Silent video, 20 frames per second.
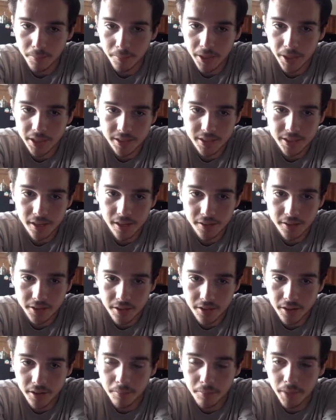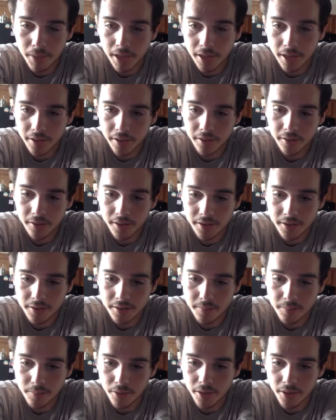mix sounds good in mono
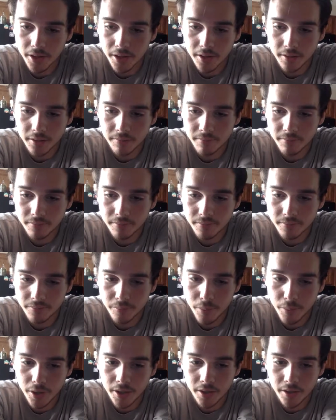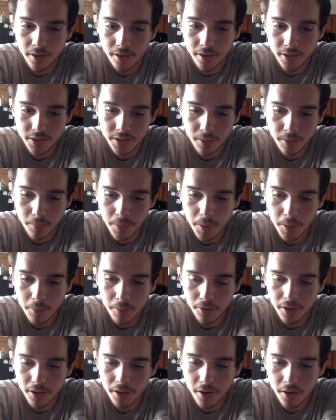is pretty good. Some
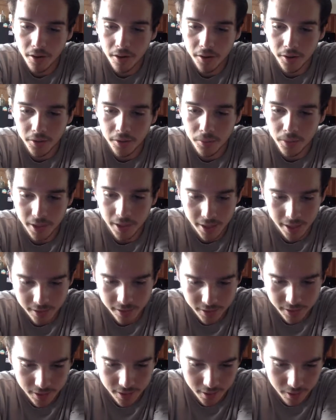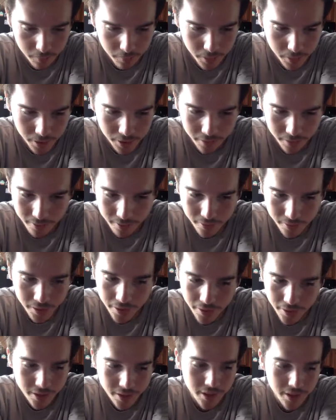people can argue against it, but
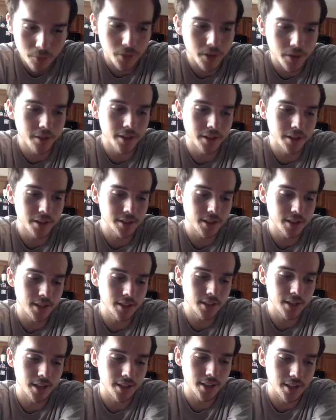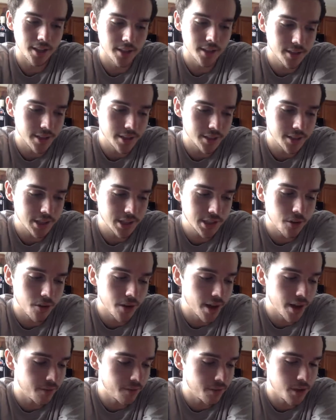when you're in a scene like this that's so
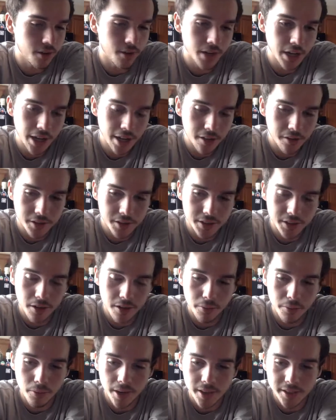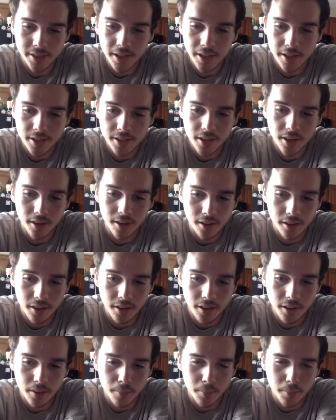heavy on how stuff resonates in a
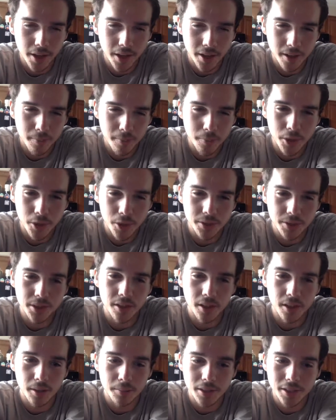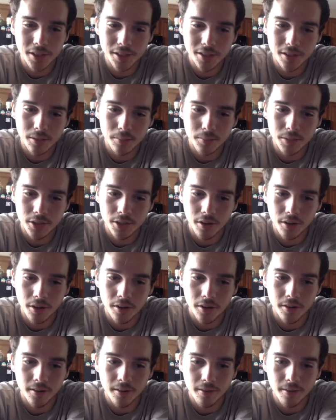club, and most club systems
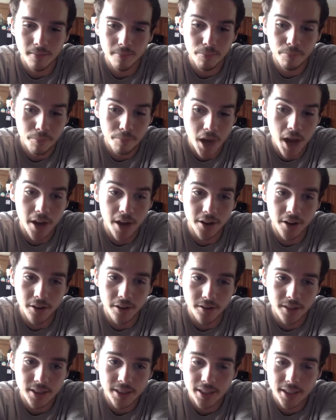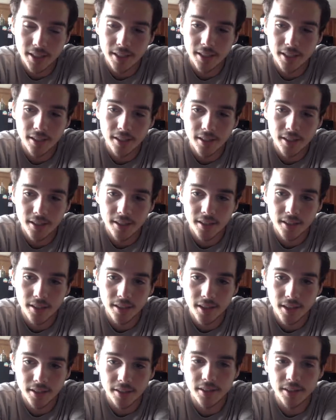are mono,
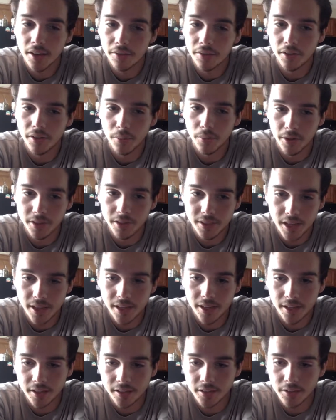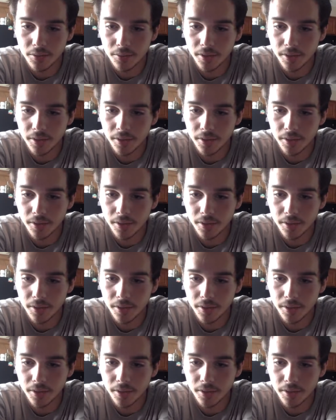it's definitely worth taking into